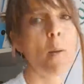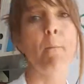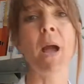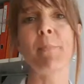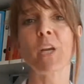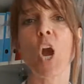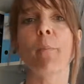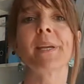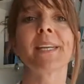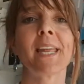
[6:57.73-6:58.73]
by
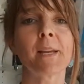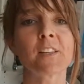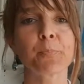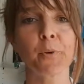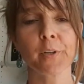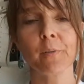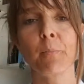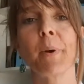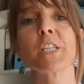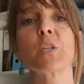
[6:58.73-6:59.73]
becoming an expert
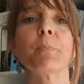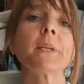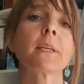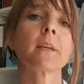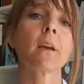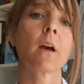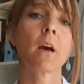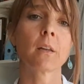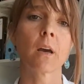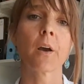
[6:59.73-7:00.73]
by speaking
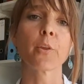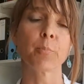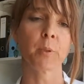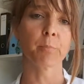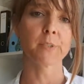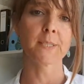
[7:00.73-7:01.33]
on other people's